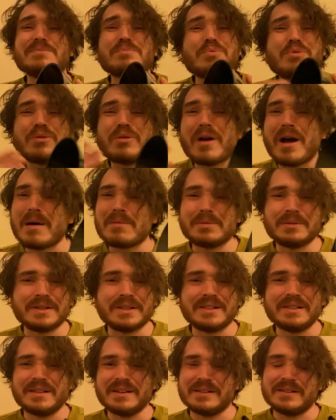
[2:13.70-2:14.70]

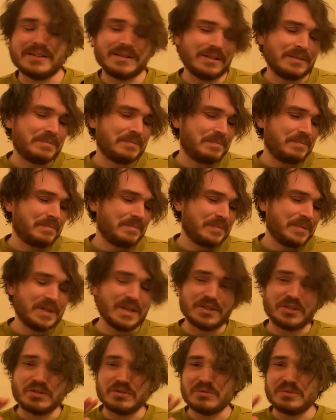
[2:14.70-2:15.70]
probably gonna
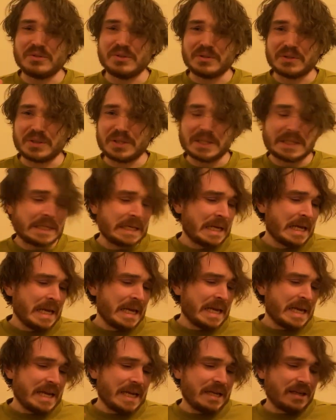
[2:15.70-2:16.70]
get you good
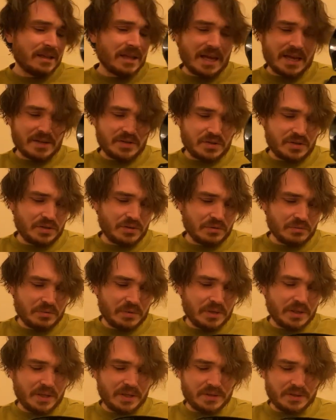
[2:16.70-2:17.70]
unless you're
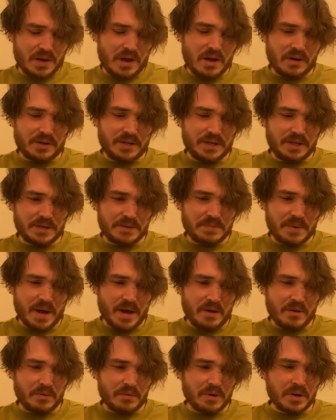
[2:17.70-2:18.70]
really talking
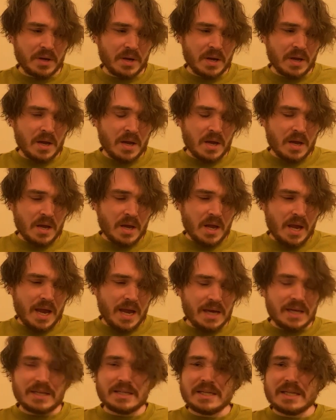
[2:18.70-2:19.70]
about
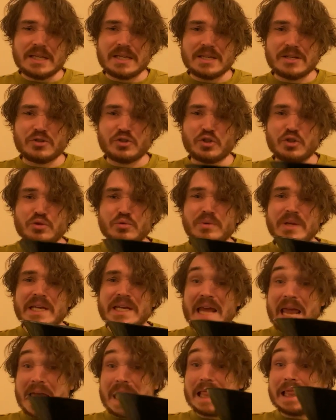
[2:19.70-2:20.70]
a need to
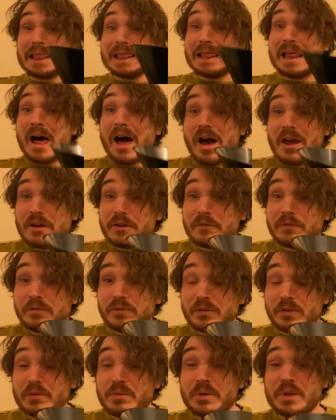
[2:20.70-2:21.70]
get a lot of
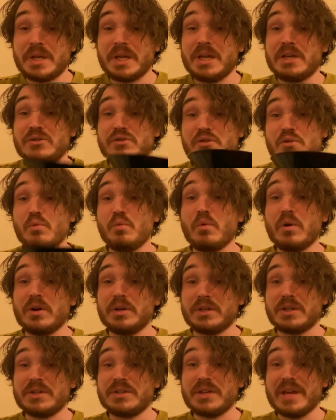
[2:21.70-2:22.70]
fluid into one
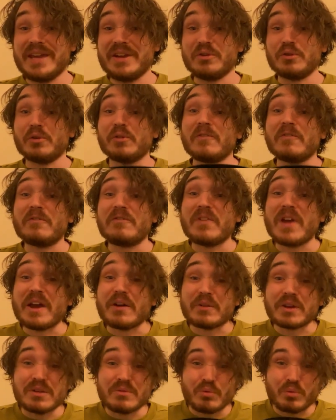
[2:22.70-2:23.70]
container
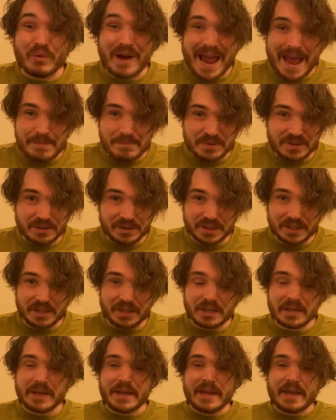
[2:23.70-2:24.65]
very rapidly.